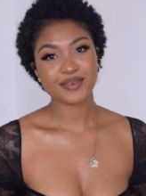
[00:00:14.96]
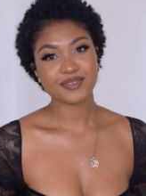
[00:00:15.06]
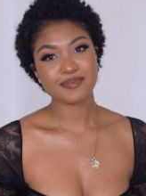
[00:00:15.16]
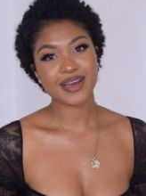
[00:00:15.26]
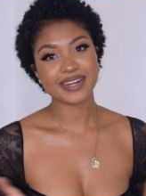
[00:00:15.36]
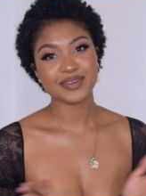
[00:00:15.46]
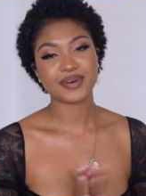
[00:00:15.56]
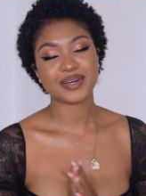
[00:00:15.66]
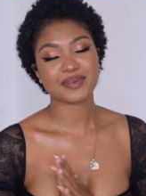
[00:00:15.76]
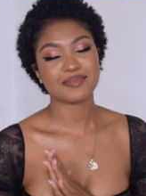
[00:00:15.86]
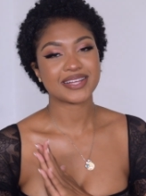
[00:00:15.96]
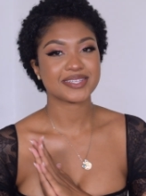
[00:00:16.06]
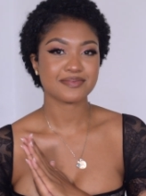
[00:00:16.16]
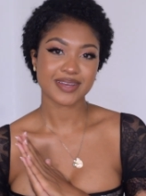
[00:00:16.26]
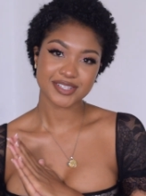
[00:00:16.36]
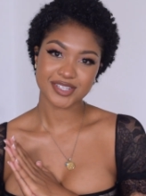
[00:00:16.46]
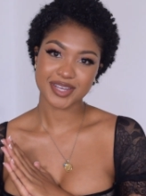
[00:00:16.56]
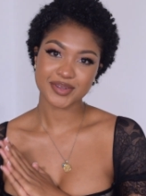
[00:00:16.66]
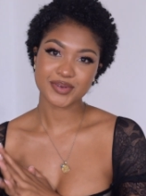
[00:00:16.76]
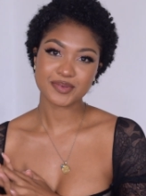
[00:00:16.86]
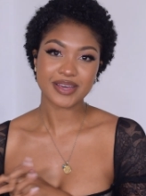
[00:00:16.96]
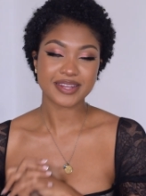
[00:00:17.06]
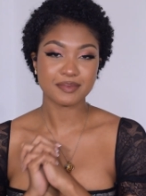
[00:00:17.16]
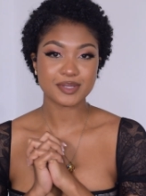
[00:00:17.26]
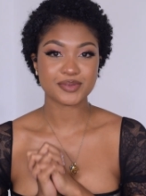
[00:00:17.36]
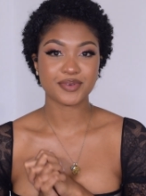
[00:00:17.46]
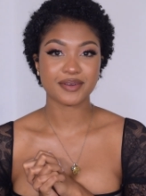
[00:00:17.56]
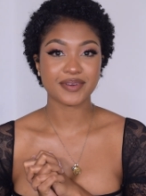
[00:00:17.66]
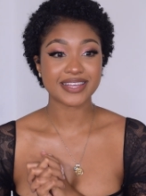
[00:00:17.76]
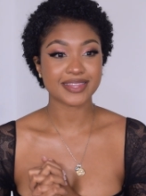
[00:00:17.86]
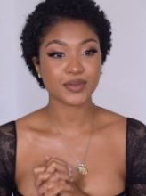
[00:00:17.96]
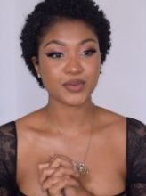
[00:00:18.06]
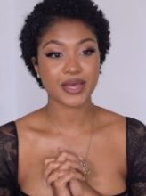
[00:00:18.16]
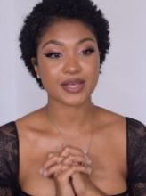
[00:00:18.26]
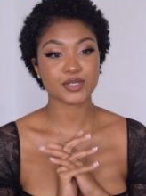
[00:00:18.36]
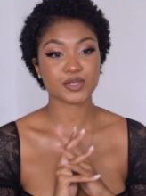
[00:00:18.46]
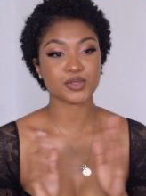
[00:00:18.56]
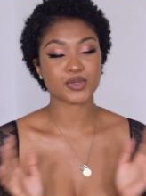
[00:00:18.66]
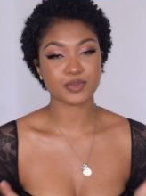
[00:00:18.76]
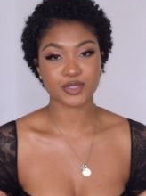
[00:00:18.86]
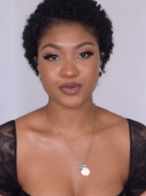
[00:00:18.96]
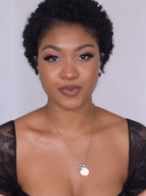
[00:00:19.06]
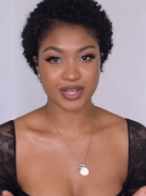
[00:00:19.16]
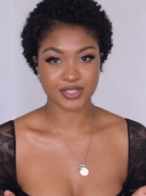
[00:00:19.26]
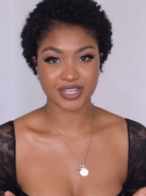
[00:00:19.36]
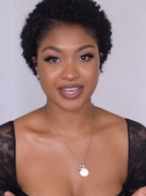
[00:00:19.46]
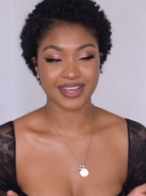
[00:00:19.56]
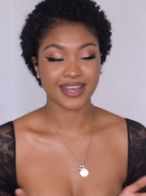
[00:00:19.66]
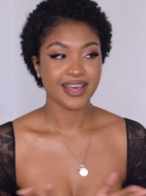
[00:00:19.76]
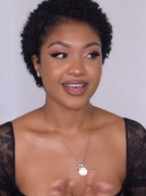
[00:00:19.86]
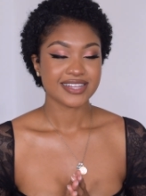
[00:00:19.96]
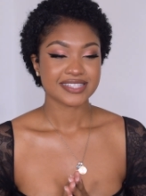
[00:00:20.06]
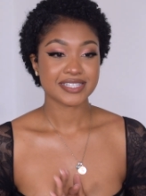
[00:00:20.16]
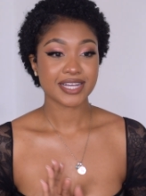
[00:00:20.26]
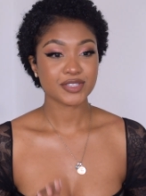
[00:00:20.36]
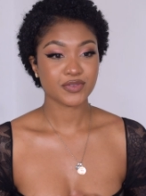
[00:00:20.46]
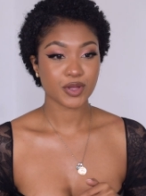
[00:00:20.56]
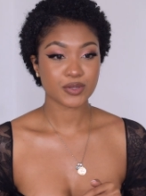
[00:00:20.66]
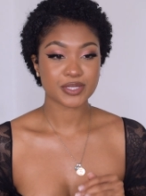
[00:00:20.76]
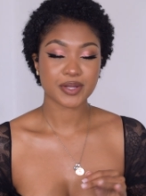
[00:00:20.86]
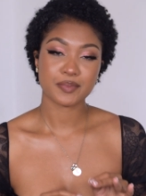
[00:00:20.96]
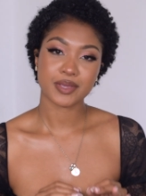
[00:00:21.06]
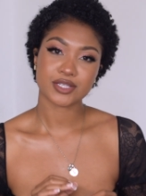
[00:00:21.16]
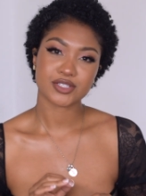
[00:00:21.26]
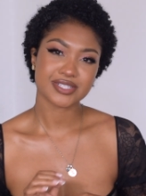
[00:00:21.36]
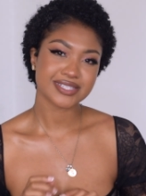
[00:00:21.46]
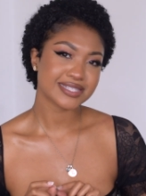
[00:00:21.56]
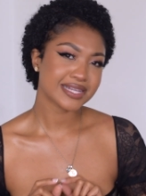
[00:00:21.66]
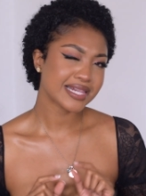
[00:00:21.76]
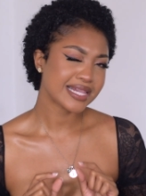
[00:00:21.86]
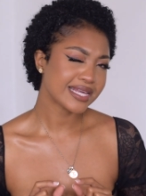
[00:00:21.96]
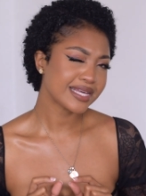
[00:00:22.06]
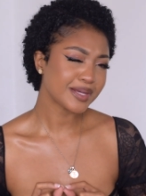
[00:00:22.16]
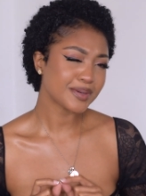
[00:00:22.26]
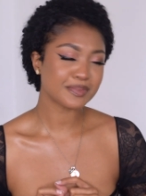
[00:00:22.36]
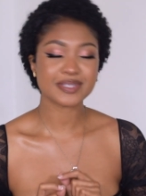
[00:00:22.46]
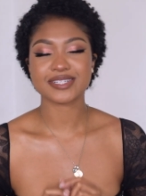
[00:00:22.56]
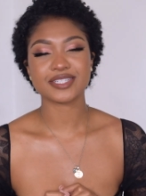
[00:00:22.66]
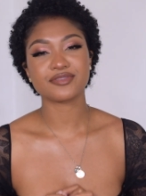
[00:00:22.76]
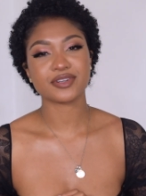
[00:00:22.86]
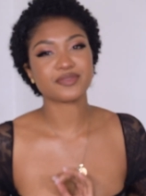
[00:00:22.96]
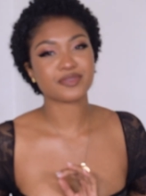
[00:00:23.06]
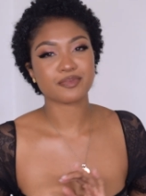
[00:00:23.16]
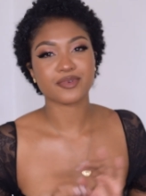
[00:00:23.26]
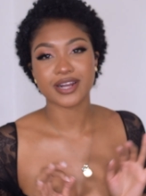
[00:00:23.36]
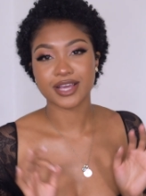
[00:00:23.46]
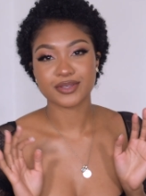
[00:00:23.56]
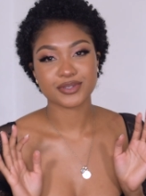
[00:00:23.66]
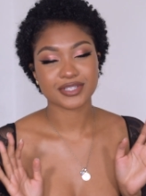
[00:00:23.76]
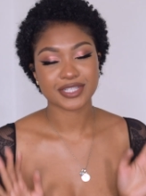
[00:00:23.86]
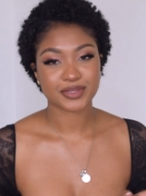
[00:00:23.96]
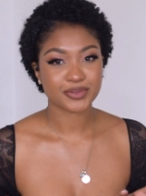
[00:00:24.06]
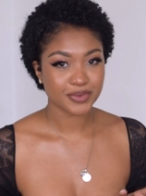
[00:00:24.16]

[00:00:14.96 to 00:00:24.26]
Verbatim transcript: everybody, welcome back to my channel. My name is Rey Rey. Thank you guys so much for watching. Today's video is going to be just a little bit different from what I usually do